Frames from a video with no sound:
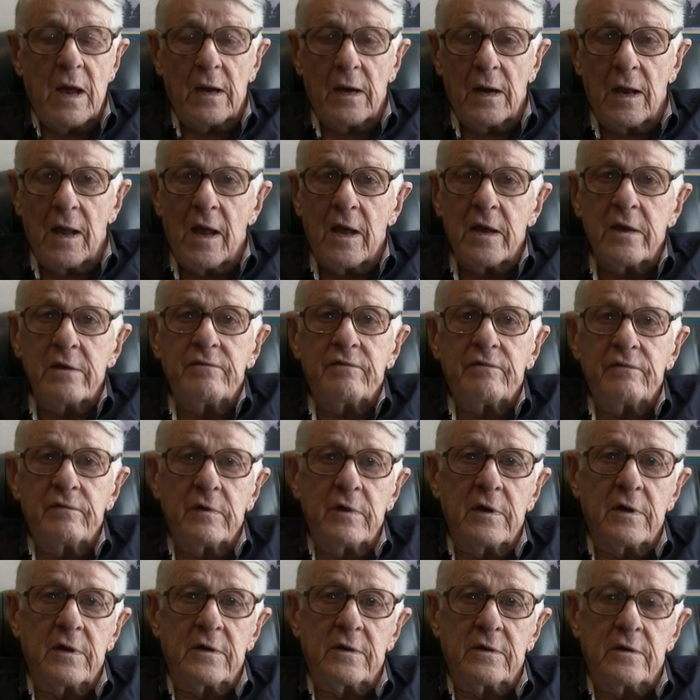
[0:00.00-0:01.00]
my
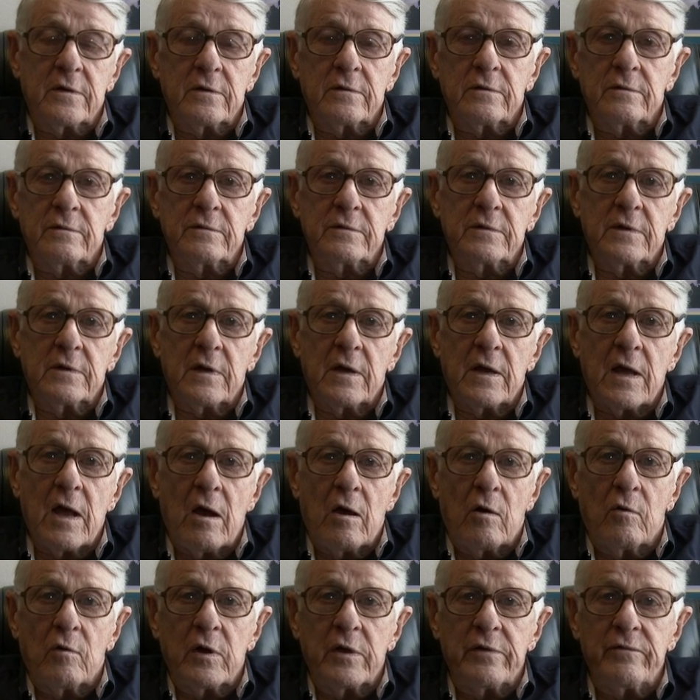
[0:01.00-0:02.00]
life and uh,
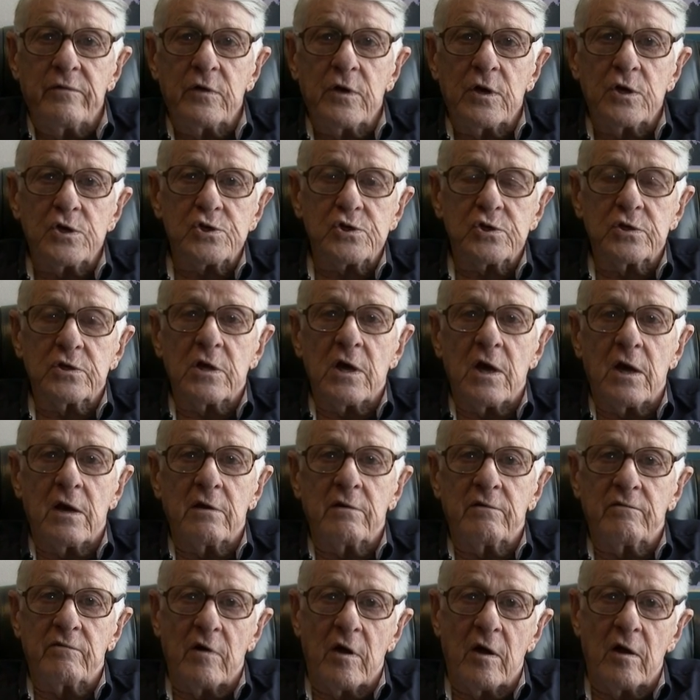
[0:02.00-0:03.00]
how aviation
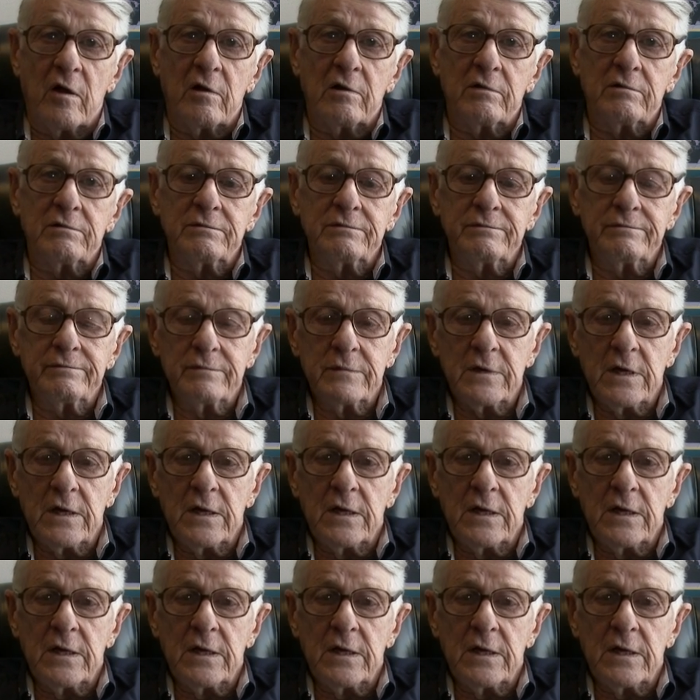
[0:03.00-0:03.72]
got involved.